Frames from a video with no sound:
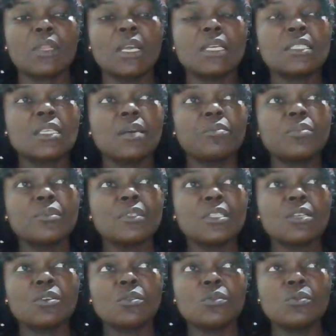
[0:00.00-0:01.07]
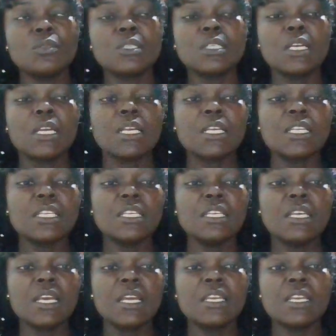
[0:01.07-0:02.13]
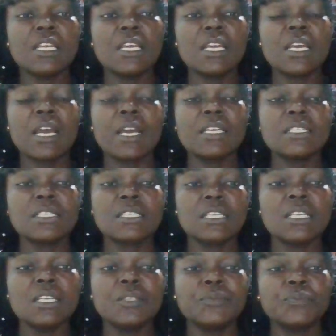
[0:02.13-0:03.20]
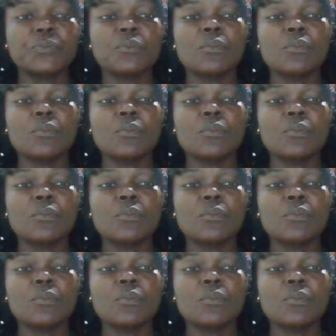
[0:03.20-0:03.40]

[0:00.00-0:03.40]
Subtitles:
Examples include ENAIC,